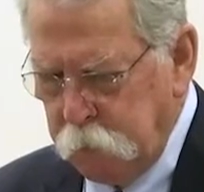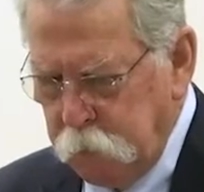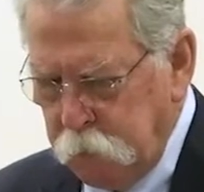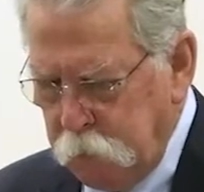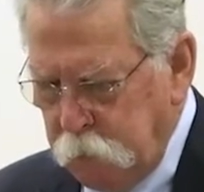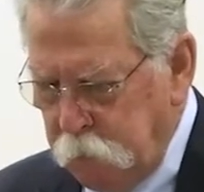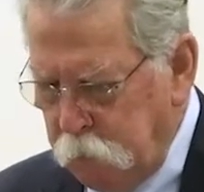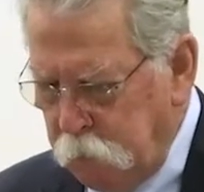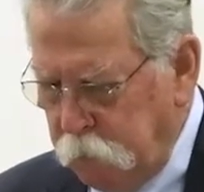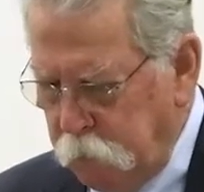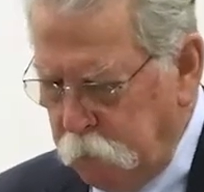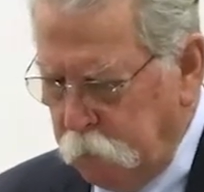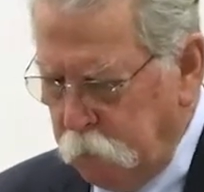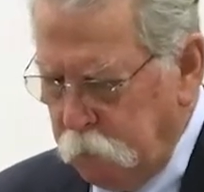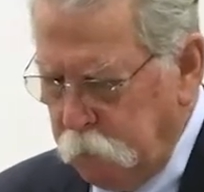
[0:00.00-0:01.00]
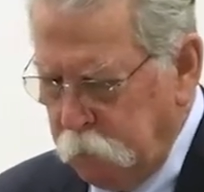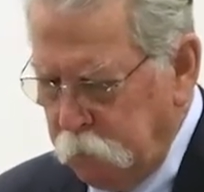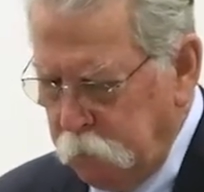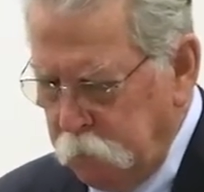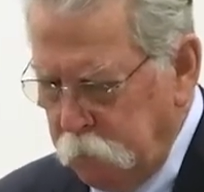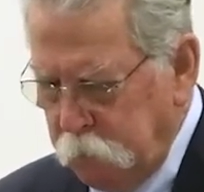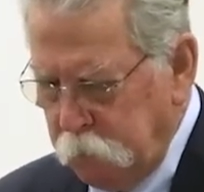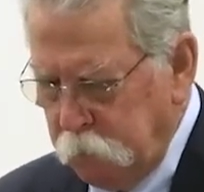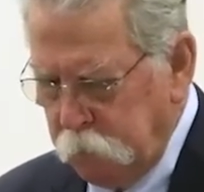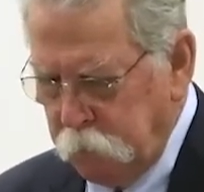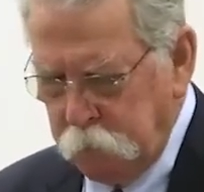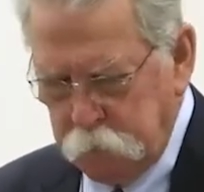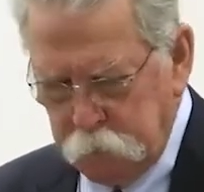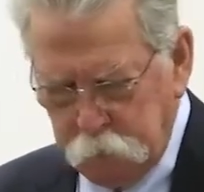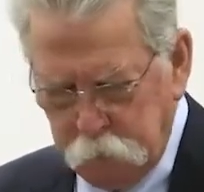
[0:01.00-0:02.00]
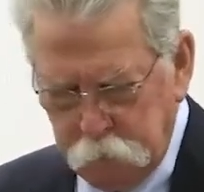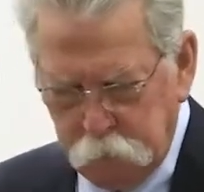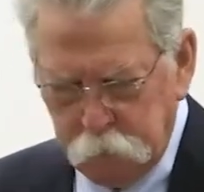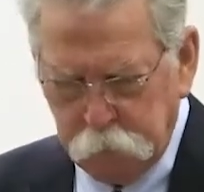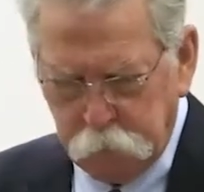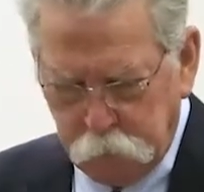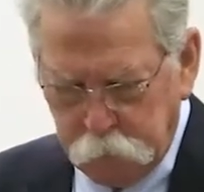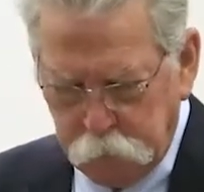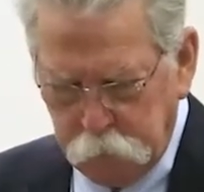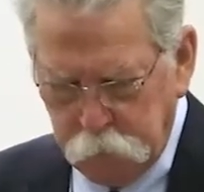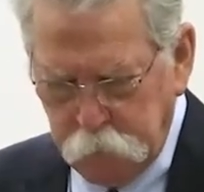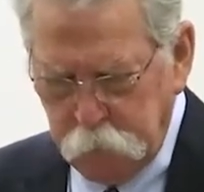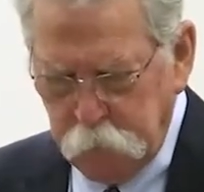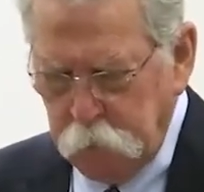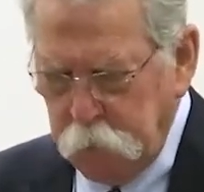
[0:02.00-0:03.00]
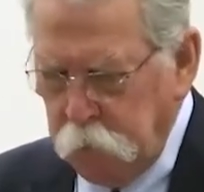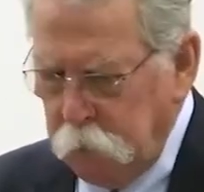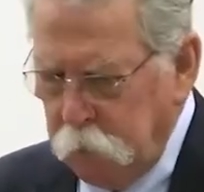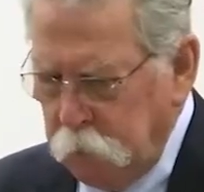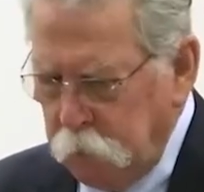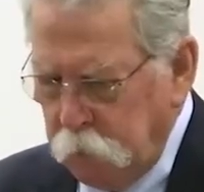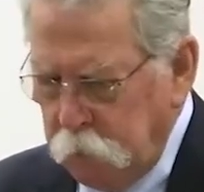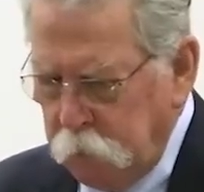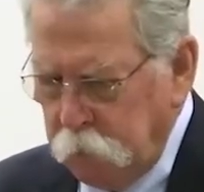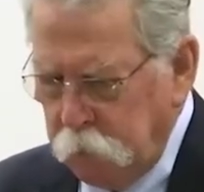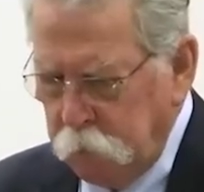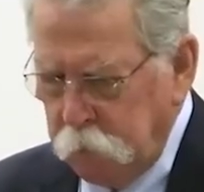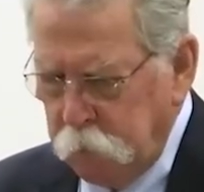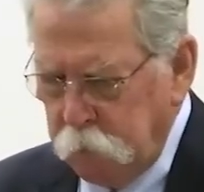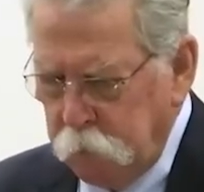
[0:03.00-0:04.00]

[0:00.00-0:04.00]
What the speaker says: [no speech]